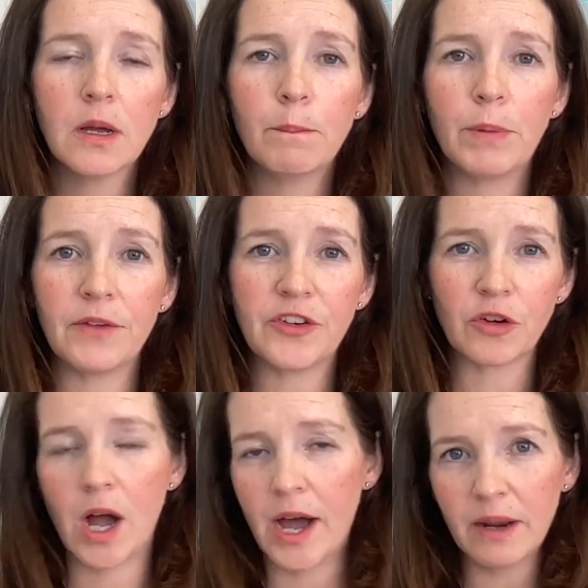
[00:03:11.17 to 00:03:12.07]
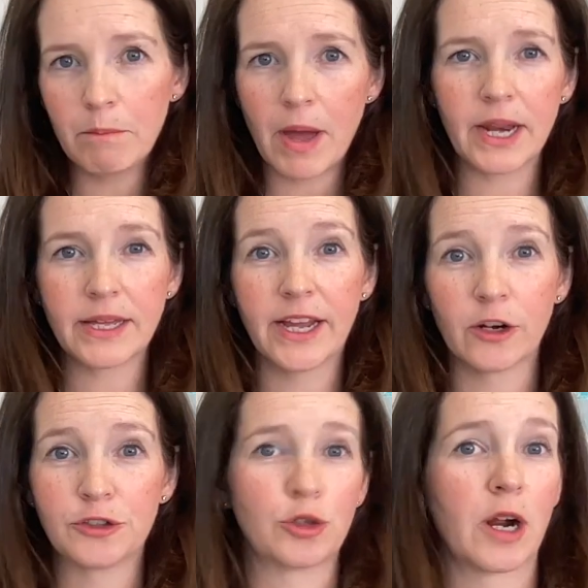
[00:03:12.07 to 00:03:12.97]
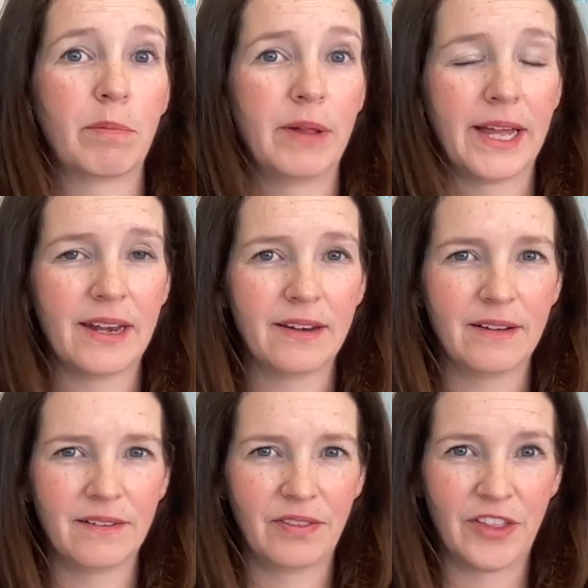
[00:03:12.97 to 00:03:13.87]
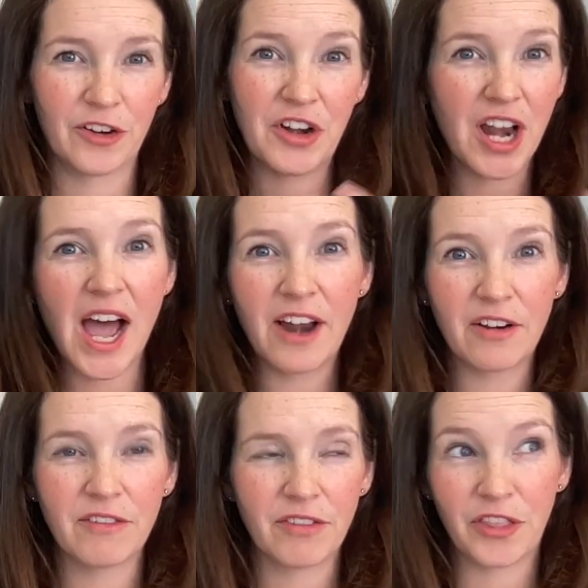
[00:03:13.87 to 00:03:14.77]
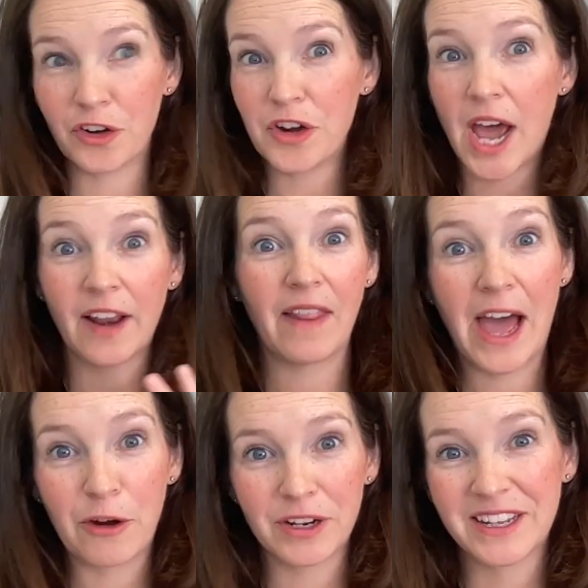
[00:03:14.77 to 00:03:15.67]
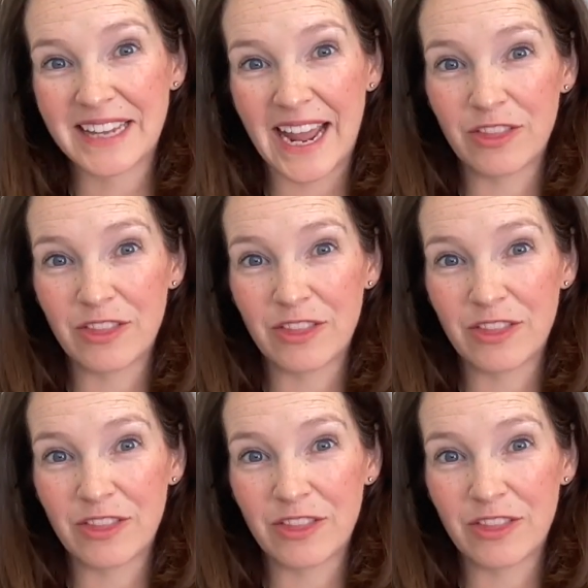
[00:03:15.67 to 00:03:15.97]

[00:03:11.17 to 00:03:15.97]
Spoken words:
but if you're on a Medicare drug plan, they're not allowed, okay?